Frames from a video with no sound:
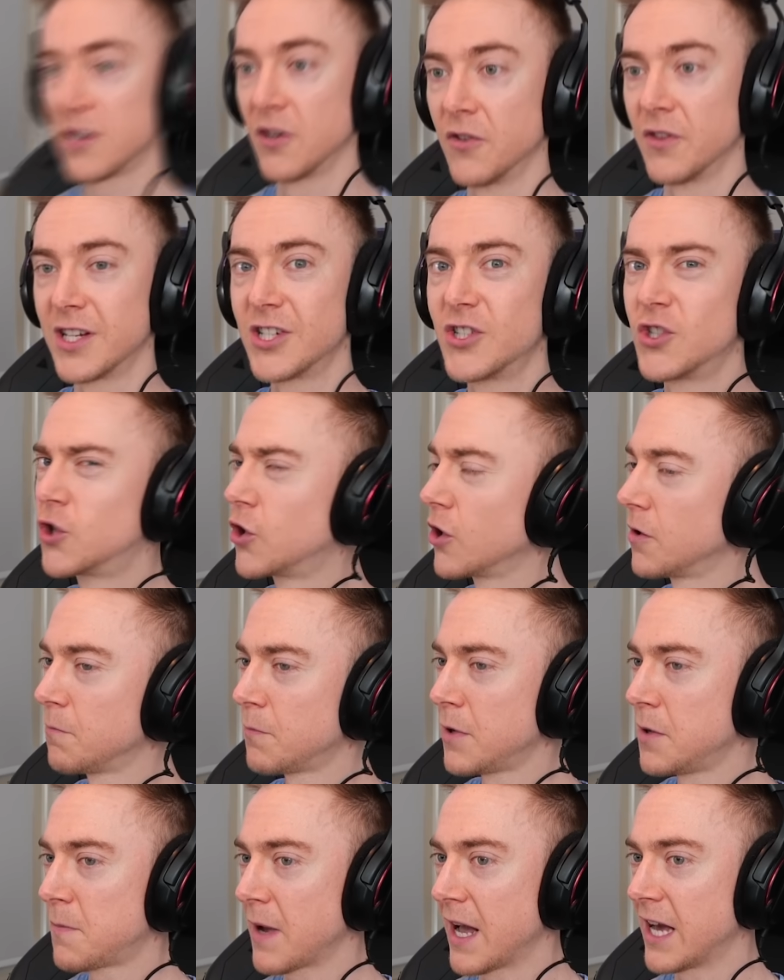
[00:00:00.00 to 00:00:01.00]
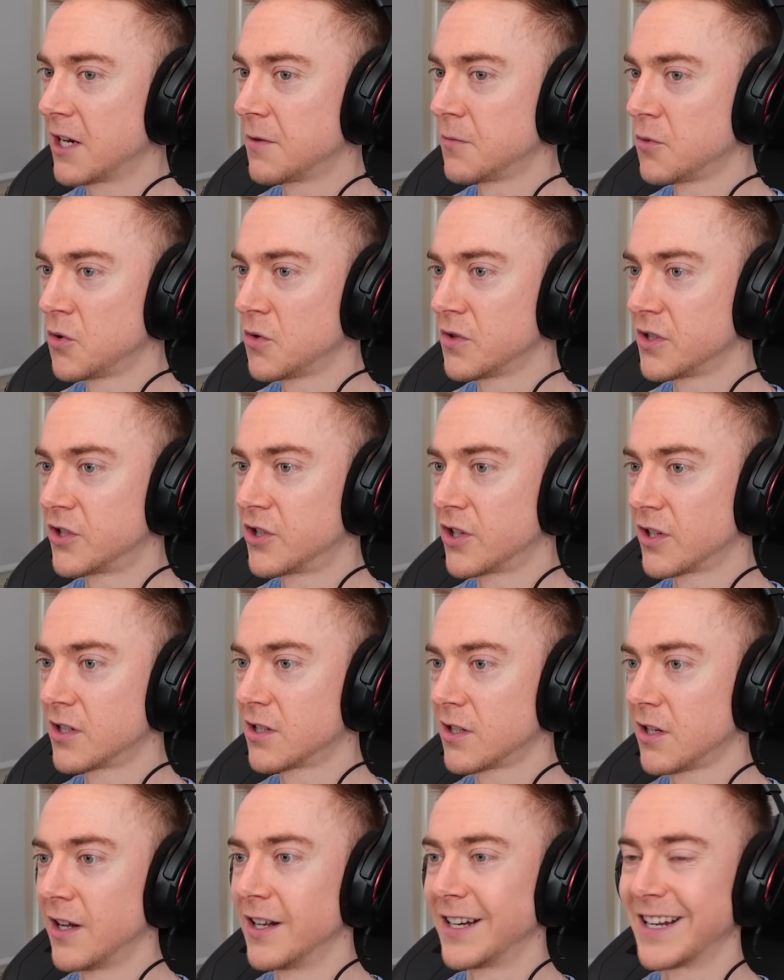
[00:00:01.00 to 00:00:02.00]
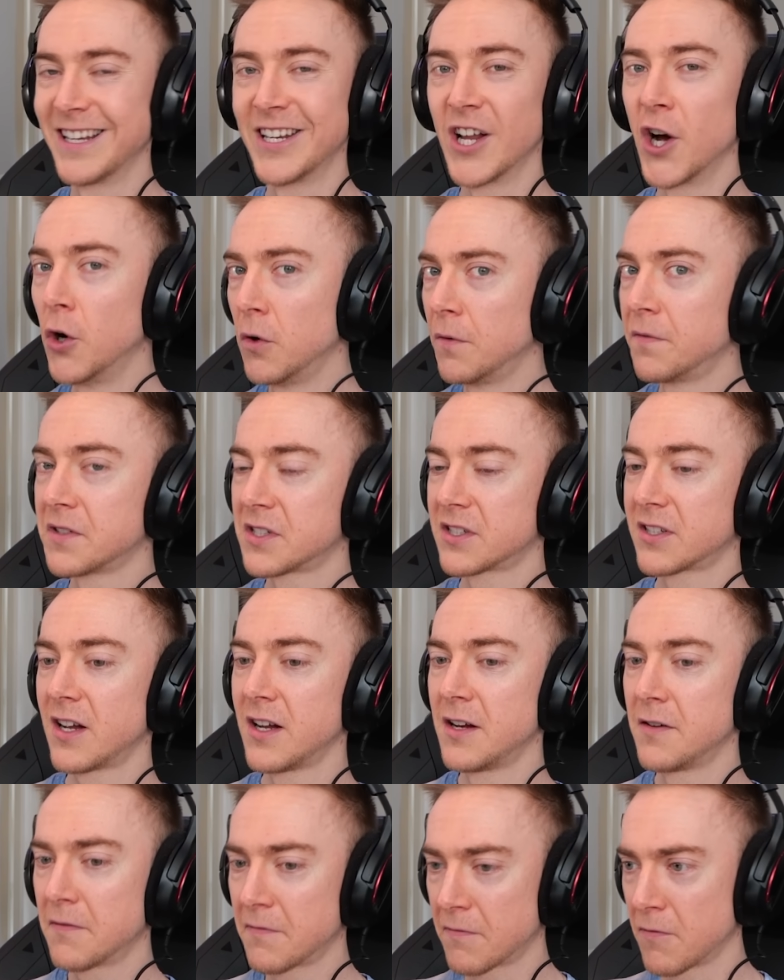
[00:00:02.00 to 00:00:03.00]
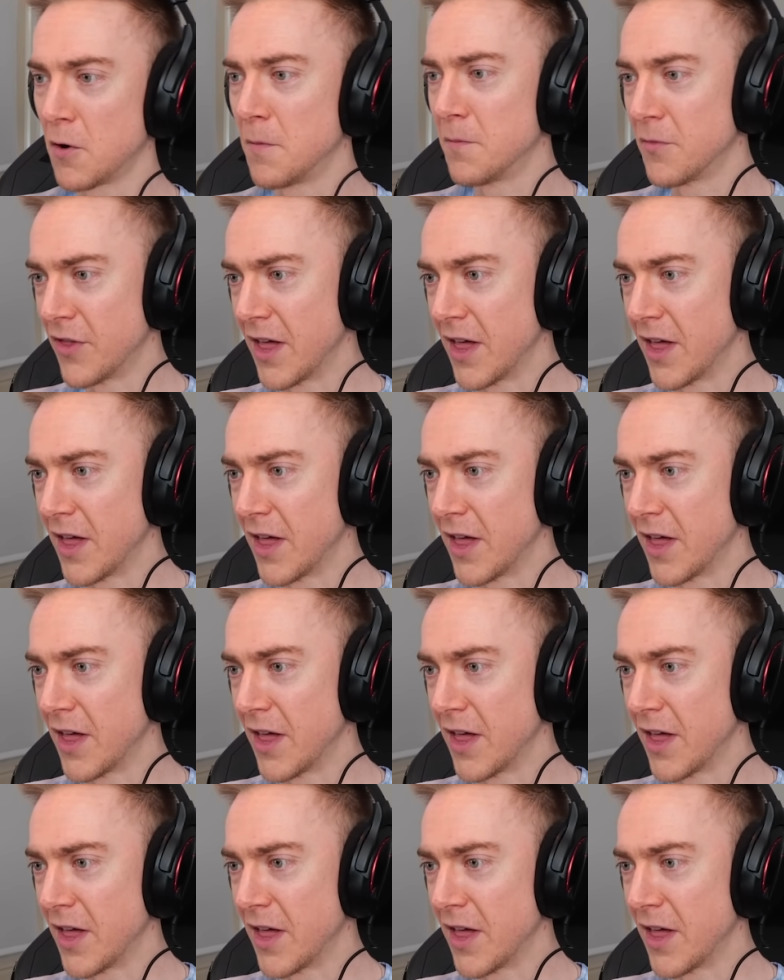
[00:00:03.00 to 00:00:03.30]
so this shouldn't be bannable. It's just like an oversight from